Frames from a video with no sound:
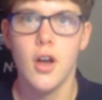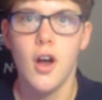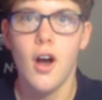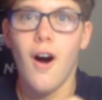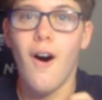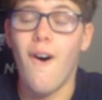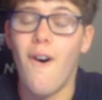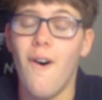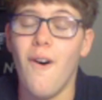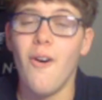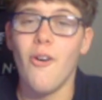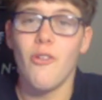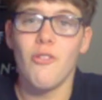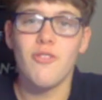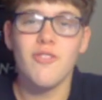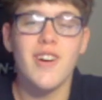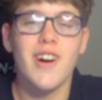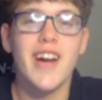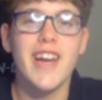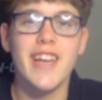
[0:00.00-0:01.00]
All
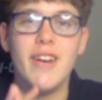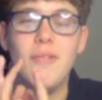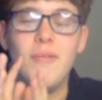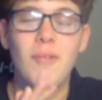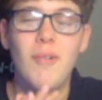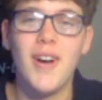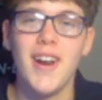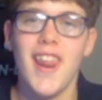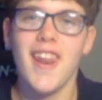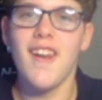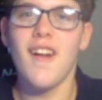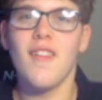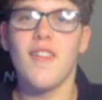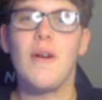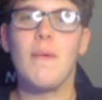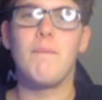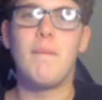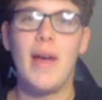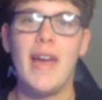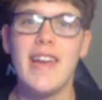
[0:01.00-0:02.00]
right, and what another
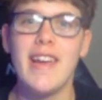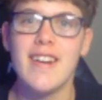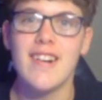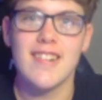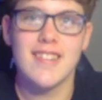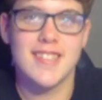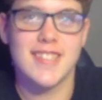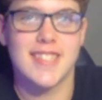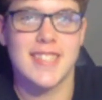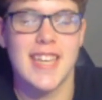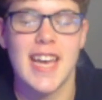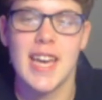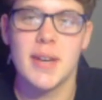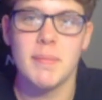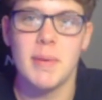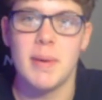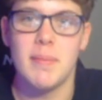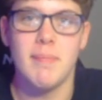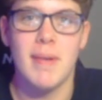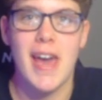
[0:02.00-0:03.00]
banger
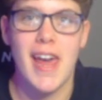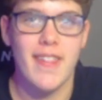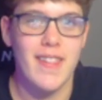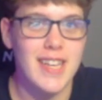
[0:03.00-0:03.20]
segment, man.